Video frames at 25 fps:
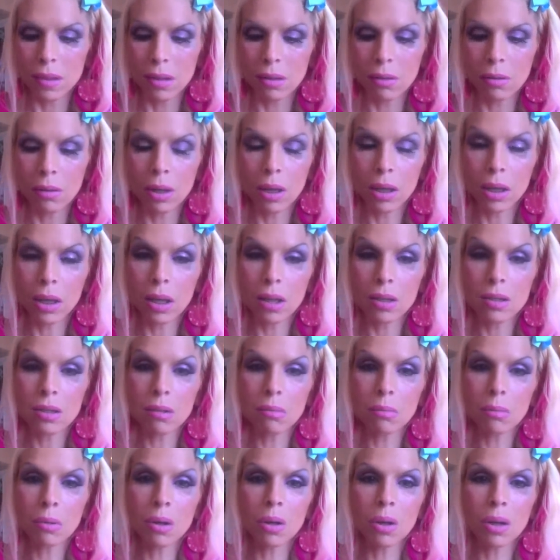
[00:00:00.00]
Well, I guess
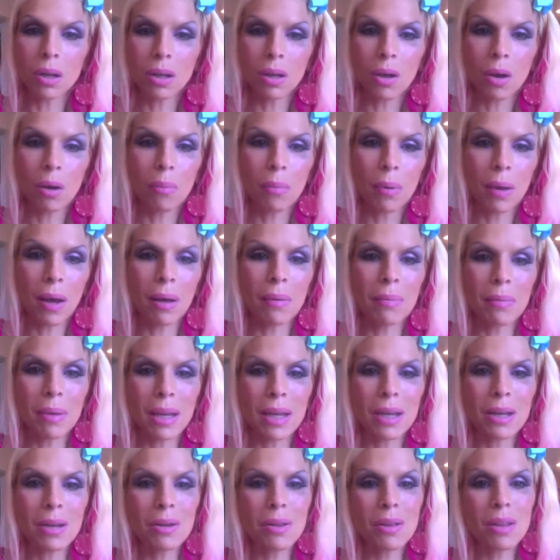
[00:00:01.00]
I'm going to go buy me
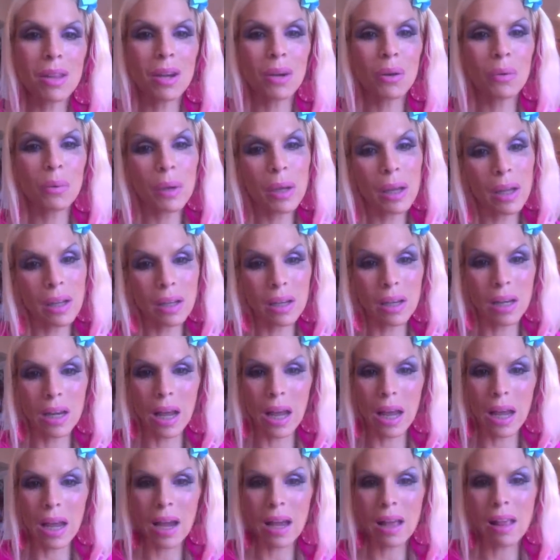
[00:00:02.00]
a new They're Real
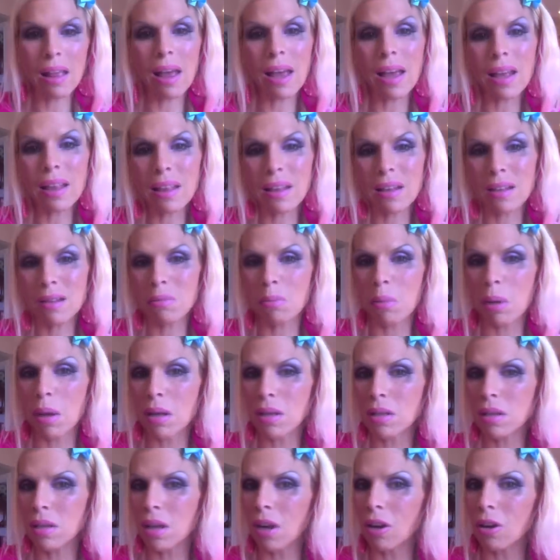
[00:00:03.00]
today. I like this
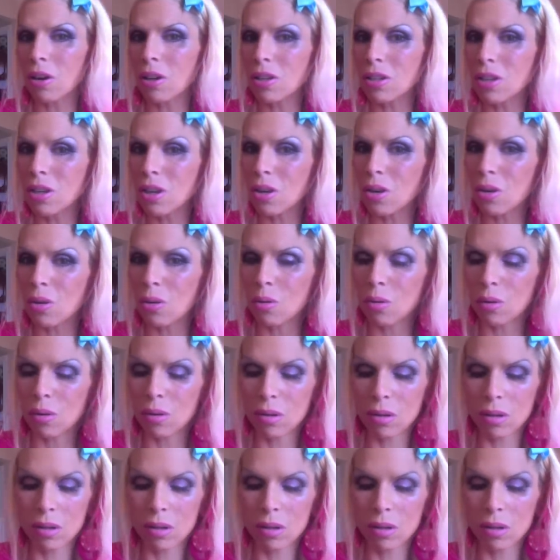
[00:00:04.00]
mascara too.